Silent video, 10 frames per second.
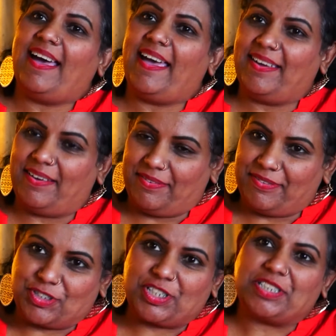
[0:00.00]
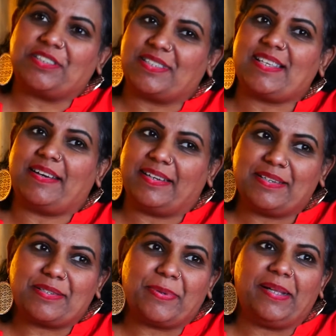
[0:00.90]
a traditional
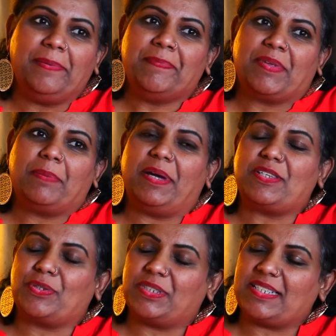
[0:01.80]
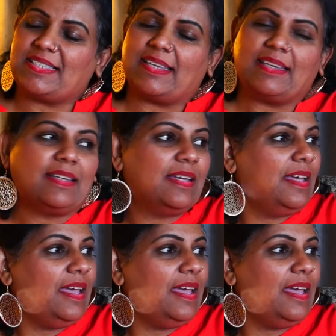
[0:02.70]
Sarangi as well, by Surjit Singh,